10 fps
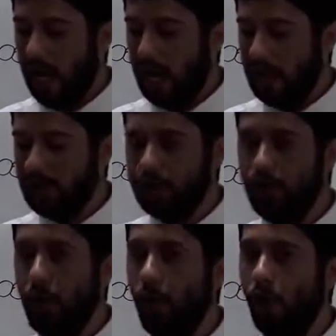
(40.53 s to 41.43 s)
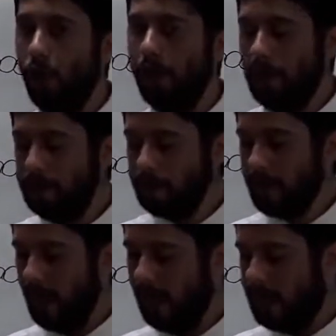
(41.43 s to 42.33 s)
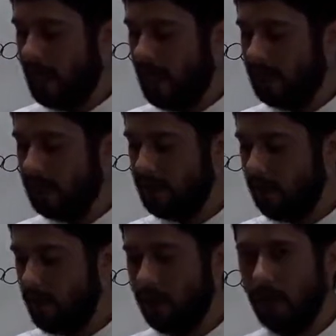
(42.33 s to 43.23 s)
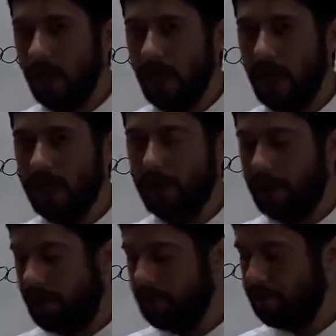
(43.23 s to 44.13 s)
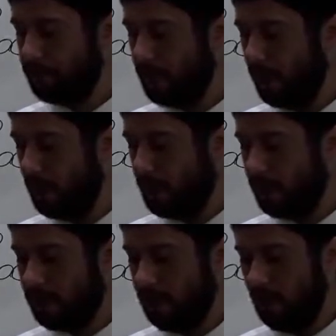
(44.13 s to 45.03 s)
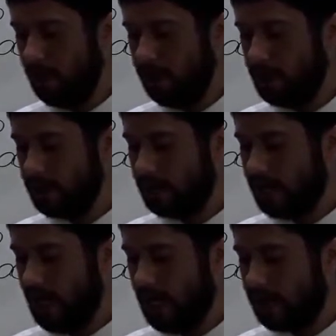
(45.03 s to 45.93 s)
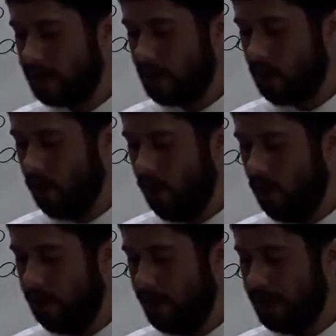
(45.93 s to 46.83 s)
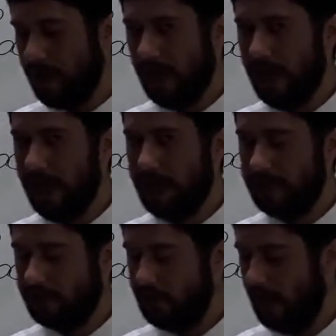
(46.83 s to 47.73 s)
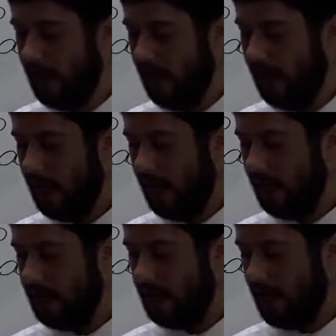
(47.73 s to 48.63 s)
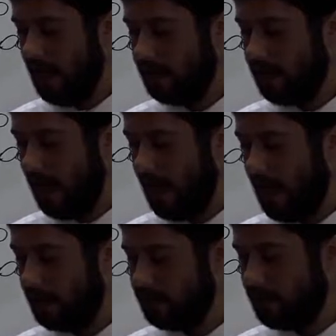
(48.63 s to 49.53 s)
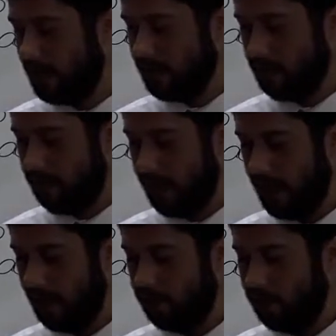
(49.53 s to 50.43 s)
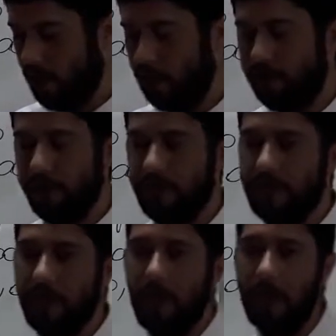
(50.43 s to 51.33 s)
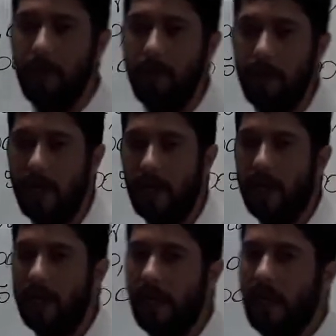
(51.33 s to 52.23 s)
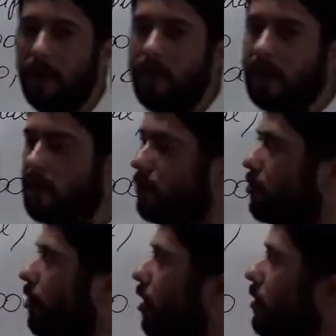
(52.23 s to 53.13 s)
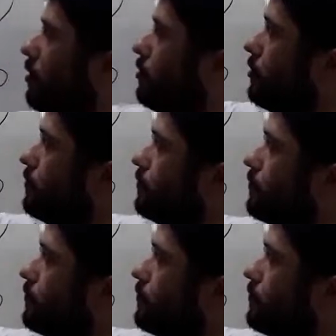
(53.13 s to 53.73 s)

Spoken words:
Assume that the regulator determines that the company has a net asset base of 30 million American dollars.